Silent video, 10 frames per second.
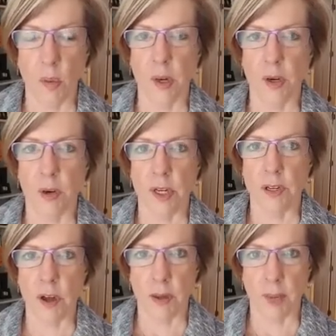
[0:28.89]
We are going to
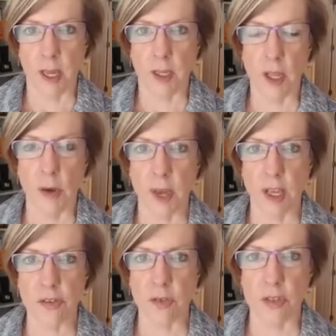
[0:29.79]
talk about low
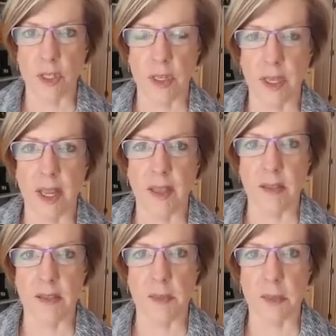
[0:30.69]
estrogen and
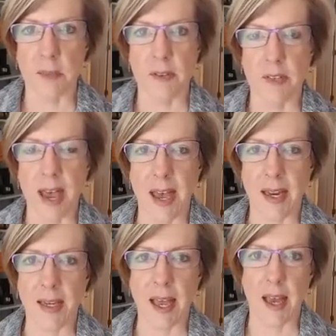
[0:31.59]
the symptoms of
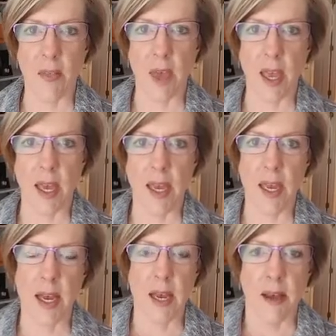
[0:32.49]
that and how they